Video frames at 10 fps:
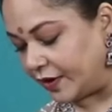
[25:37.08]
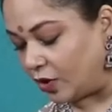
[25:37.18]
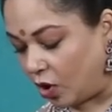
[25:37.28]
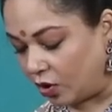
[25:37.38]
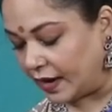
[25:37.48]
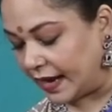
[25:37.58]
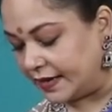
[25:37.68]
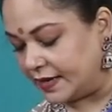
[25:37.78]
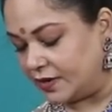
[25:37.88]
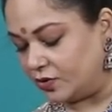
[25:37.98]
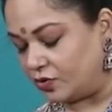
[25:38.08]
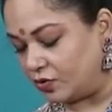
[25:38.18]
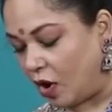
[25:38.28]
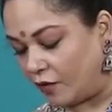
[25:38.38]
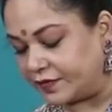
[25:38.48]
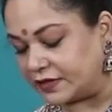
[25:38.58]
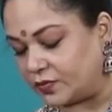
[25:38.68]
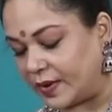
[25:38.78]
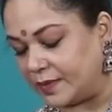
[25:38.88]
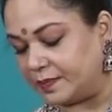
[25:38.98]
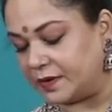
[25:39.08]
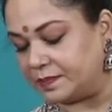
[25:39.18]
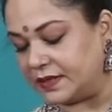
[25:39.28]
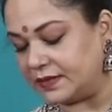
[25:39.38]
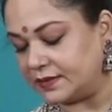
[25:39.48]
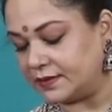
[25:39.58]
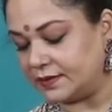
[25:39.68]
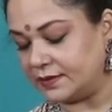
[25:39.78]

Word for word: wear or any, you know, office wear purpose.